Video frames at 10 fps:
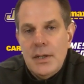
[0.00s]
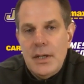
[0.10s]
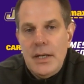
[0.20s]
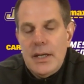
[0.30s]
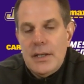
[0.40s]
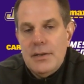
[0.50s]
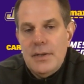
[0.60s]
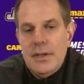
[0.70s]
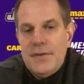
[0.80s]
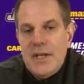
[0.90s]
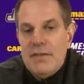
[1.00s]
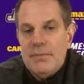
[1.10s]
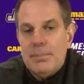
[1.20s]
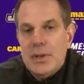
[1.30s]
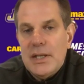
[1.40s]
And if you haven't
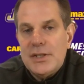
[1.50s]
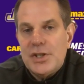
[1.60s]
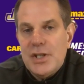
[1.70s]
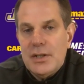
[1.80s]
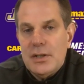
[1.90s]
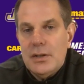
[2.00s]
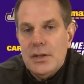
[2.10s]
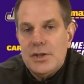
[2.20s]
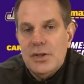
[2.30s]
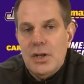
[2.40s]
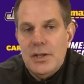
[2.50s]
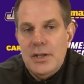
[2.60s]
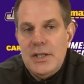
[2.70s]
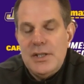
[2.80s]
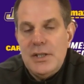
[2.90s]
played center, it's not an
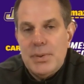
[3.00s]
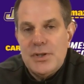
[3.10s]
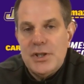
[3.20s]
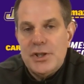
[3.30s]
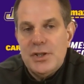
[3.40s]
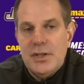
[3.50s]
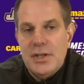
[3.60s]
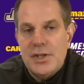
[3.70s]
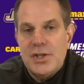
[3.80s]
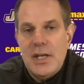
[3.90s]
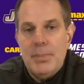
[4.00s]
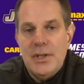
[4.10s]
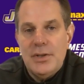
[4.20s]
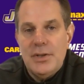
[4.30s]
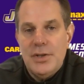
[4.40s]
easy position to step
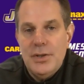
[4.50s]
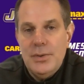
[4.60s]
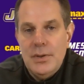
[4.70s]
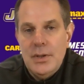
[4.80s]
into.